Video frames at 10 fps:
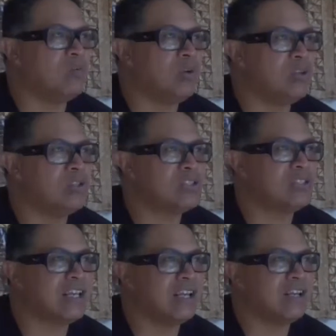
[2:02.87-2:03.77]
words is
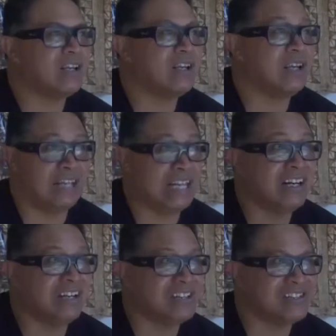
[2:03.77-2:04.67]
that in
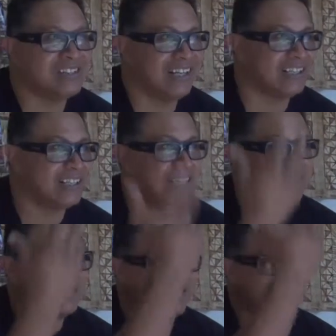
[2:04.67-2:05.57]
English,
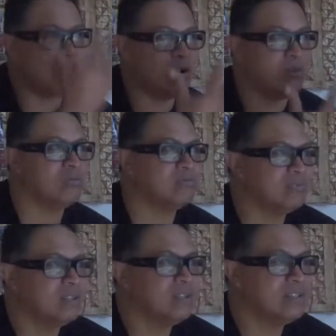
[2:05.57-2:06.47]
again, it's their whole...
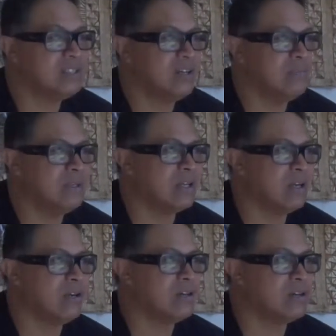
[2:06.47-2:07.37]
See, I've been
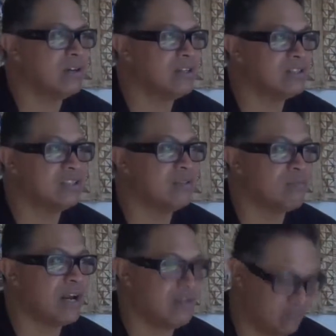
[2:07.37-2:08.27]
colonialised in the
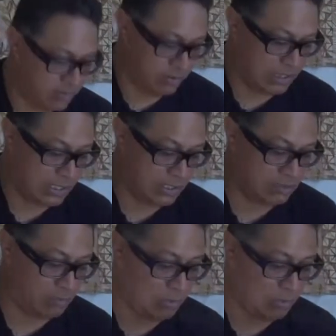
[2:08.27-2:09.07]
brain from an English